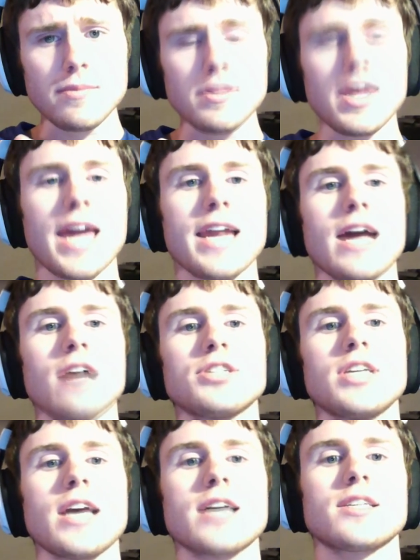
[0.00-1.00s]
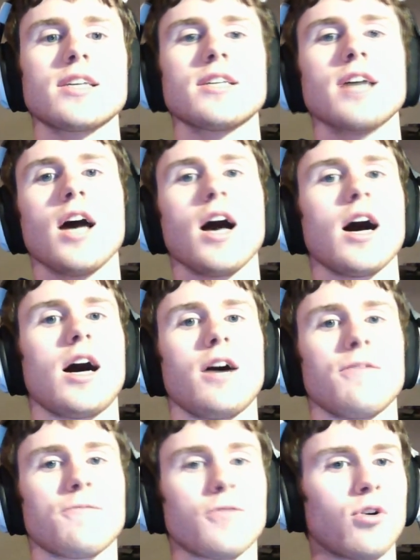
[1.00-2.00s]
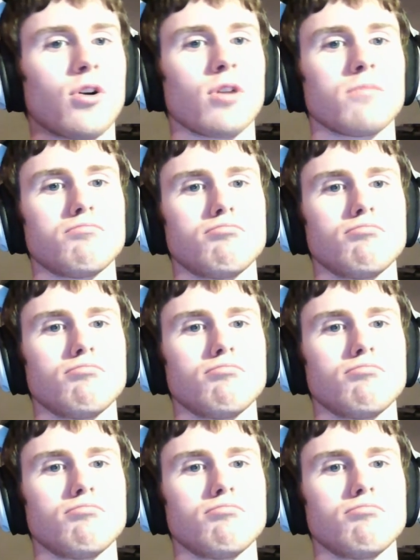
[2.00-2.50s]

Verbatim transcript: and L T S's uh, for